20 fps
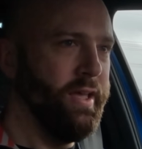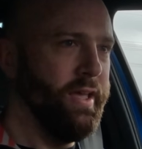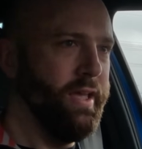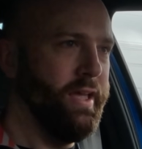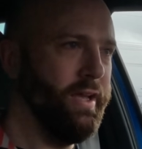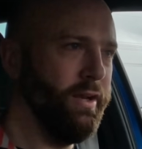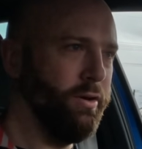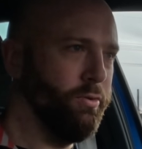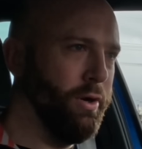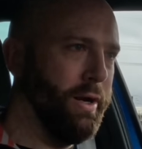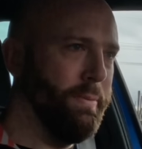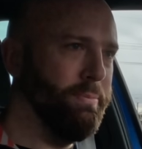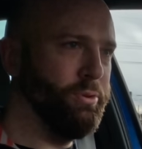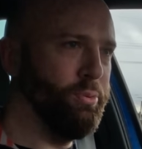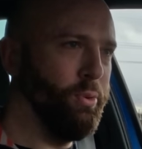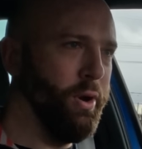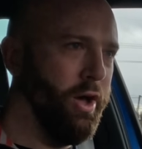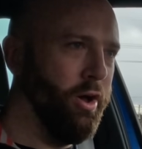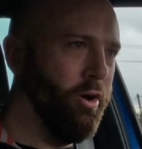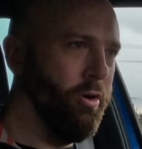it grips
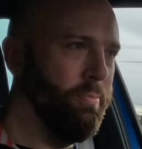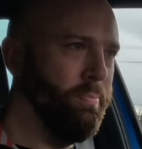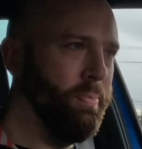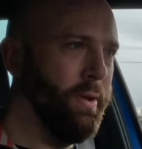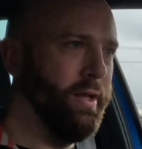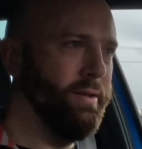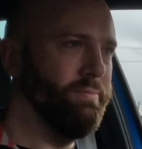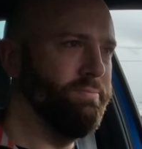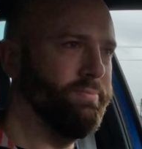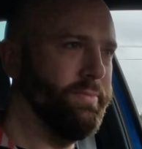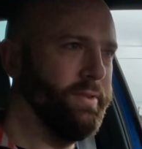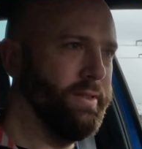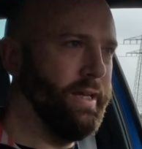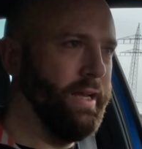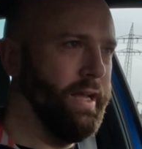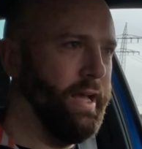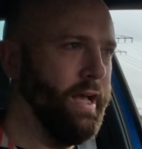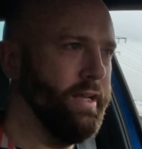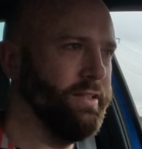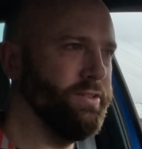well, but
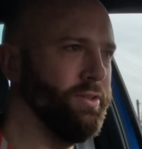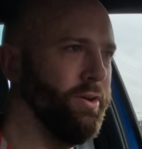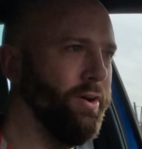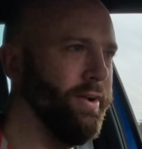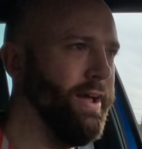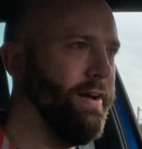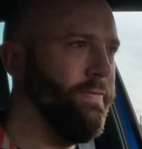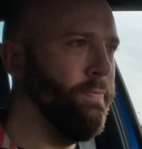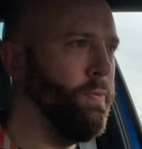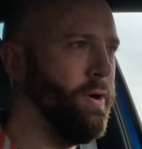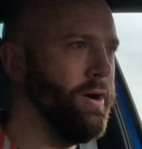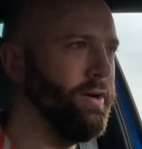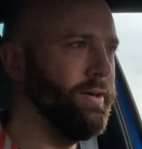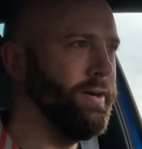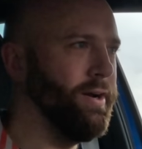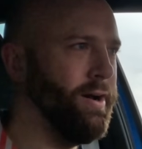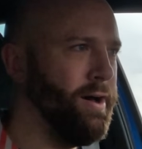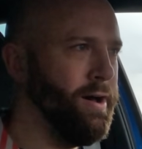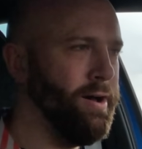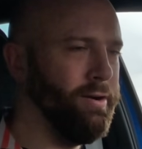it's not an F1
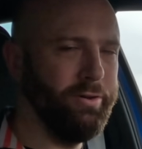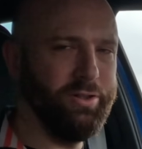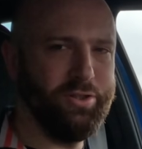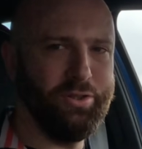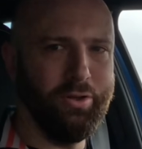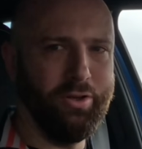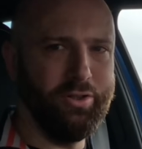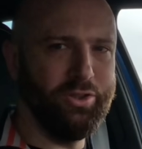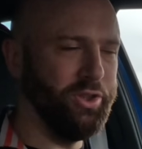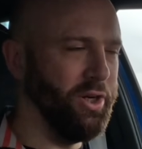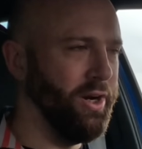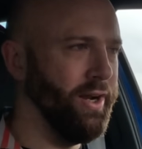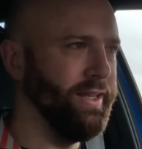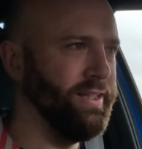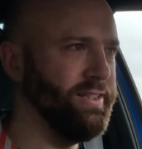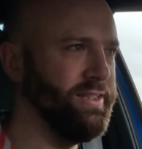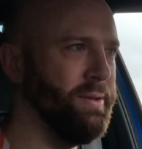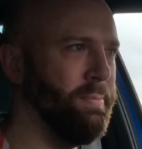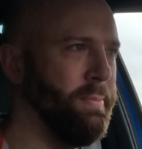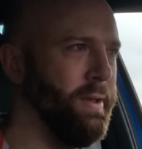car, it's not trying
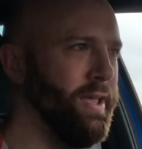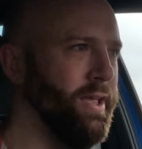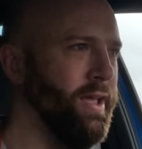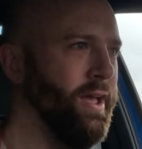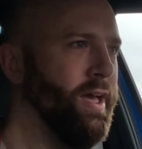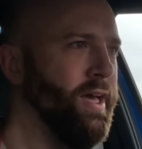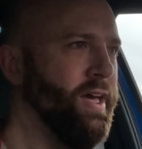to be.